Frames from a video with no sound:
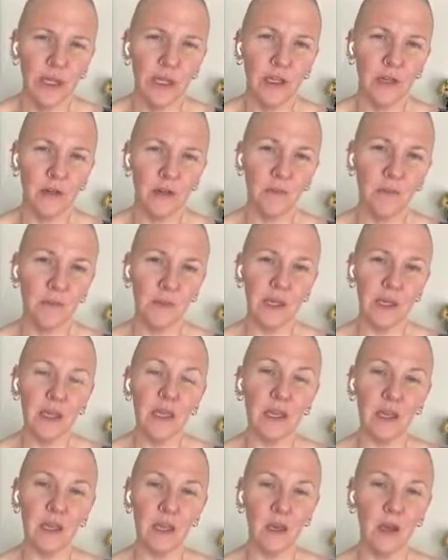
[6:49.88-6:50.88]
we can
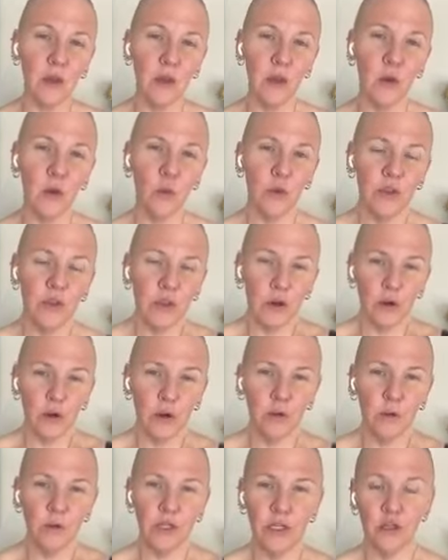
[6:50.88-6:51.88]
be with
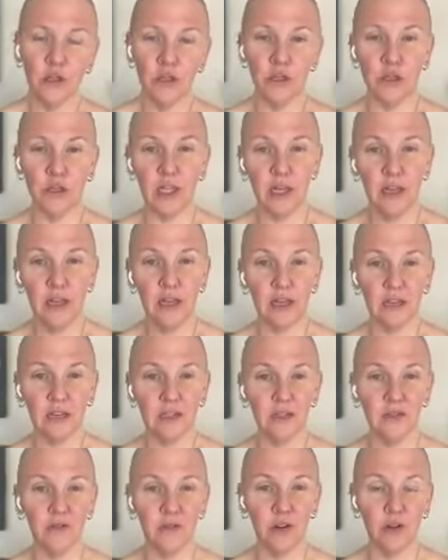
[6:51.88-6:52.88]
our own
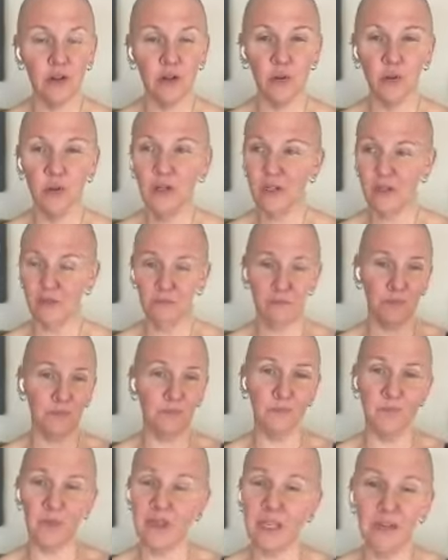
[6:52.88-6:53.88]
energetics, folks. We're
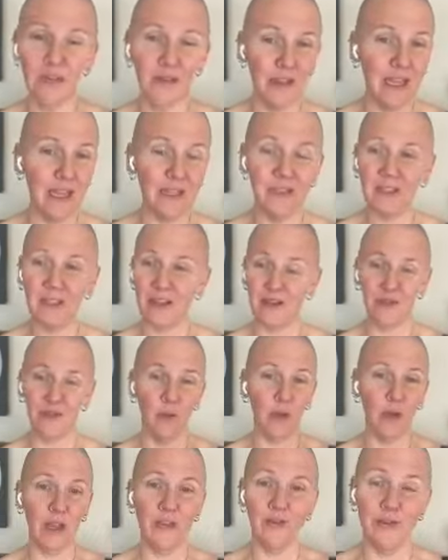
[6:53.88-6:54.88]
giving that stuff
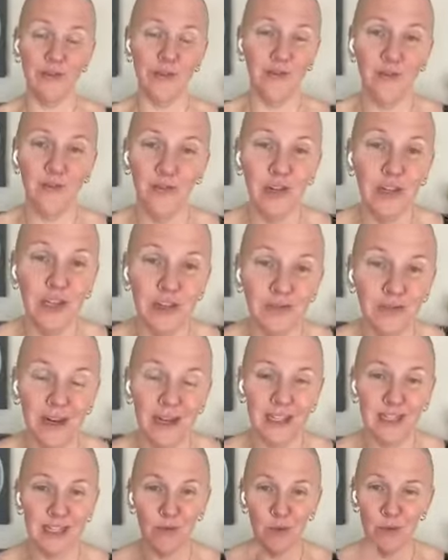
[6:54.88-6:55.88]
away for free,
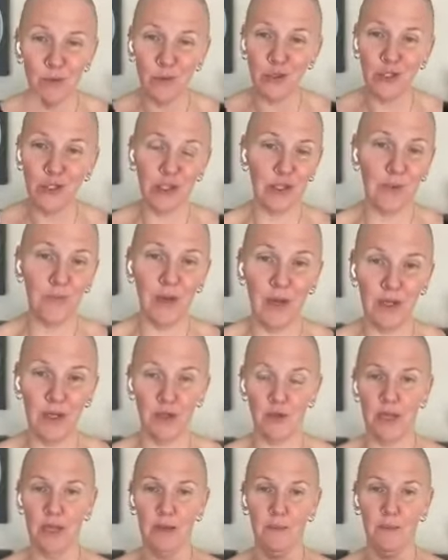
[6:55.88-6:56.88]
right? Someone pushes a
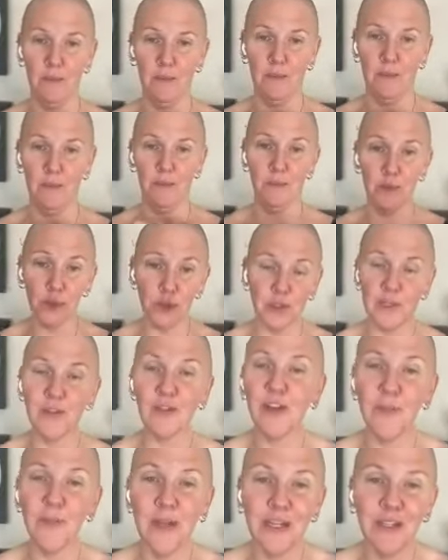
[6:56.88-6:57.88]
button, you're like,
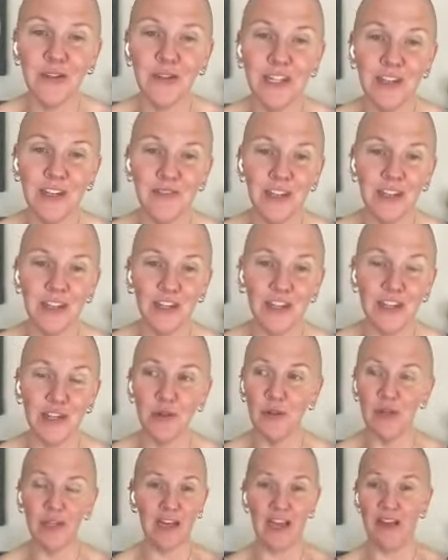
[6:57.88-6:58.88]
here's all my creative
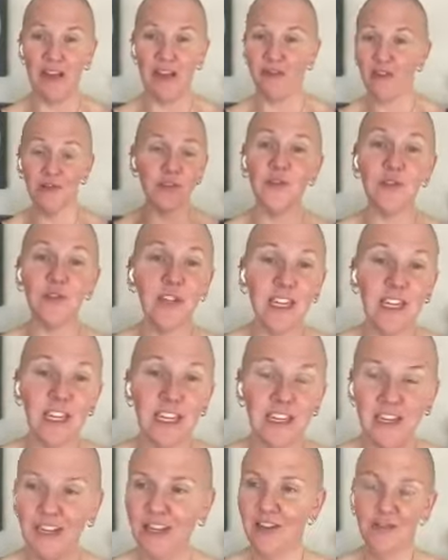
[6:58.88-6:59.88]
energy. You can have it for
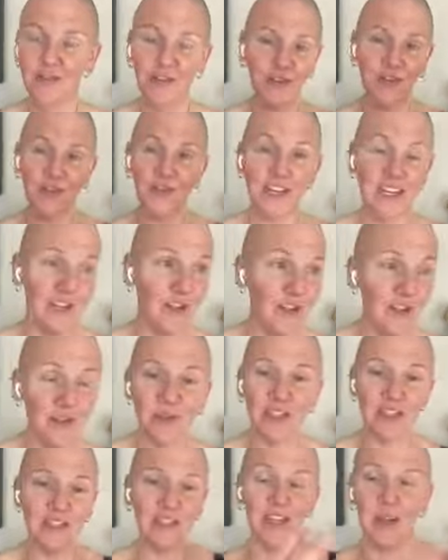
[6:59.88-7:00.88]
free. Here,
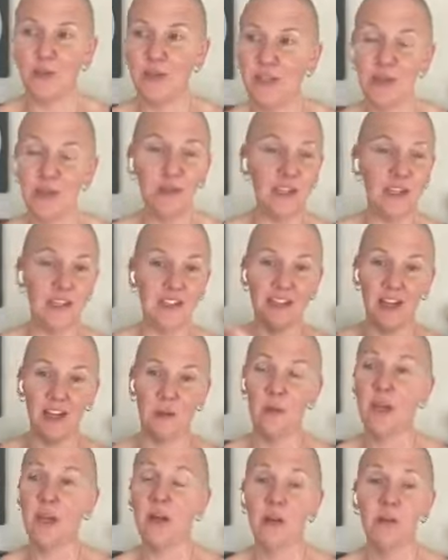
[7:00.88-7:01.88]
you get some and you get
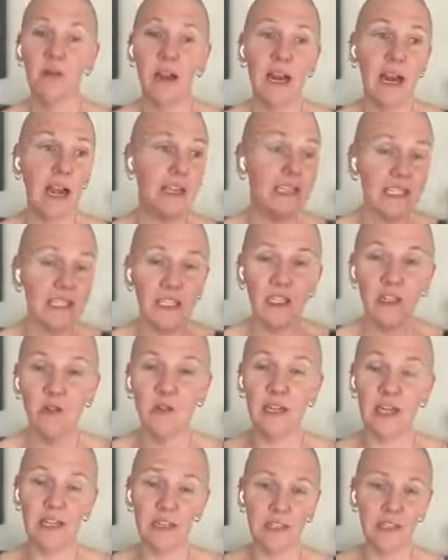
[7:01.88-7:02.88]
some, right? I
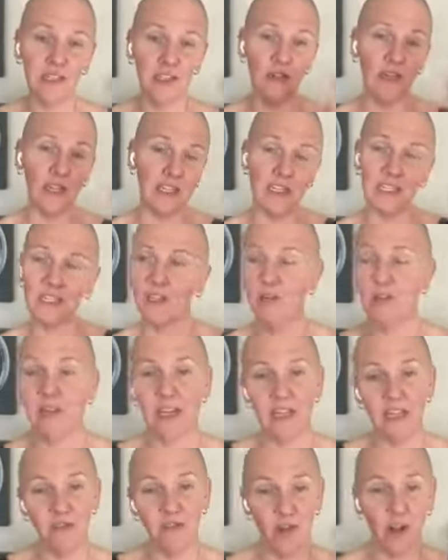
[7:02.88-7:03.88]
disagree. I
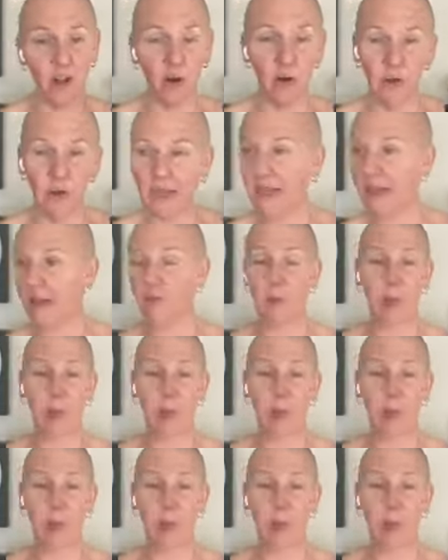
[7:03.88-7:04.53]
just follow, right?